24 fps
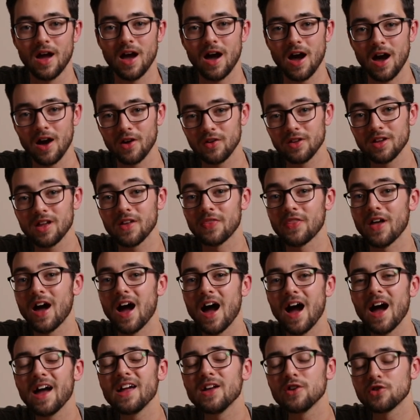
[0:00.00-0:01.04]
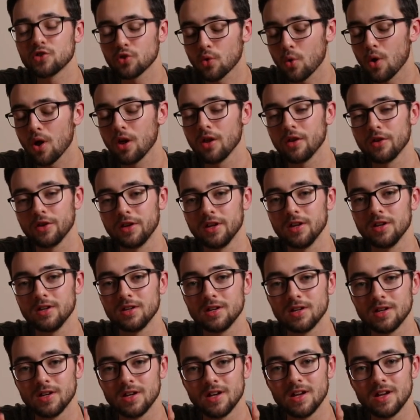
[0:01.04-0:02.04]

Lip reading: How to get the highest quality,